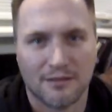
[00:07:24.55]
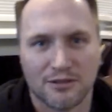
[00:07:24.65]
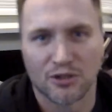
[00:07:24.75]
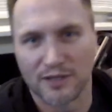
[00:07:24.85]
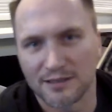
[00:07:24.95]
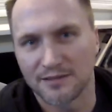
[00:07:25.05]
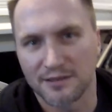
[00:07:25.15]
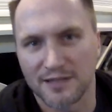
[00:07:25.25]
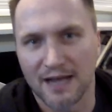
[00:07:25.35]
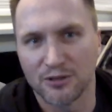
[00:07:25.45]
So this is a
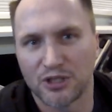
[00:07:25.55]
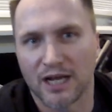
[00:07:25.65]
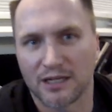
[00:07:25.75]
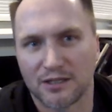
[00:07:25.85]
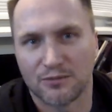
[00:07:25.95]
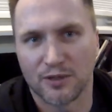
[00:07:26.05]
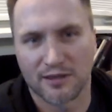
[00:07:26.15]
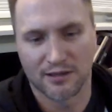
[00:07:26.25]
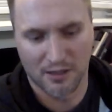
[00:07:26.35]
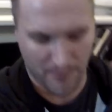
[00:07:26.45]
sound check with
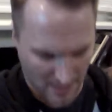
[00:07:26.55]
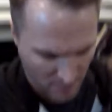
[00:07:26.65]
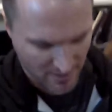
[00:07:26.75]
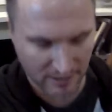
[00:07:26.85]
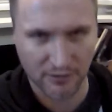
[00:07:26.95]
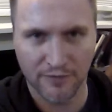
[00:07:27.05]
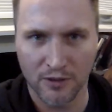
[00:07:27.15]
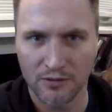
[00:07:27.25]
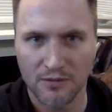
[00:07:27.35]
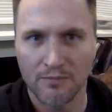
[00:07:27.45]
the lapel
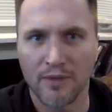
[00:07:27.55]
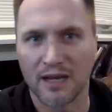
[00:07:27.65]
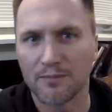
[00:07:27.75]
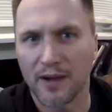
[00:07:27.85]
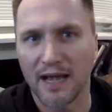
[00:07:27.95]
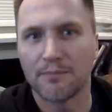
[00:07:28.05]
microphone made by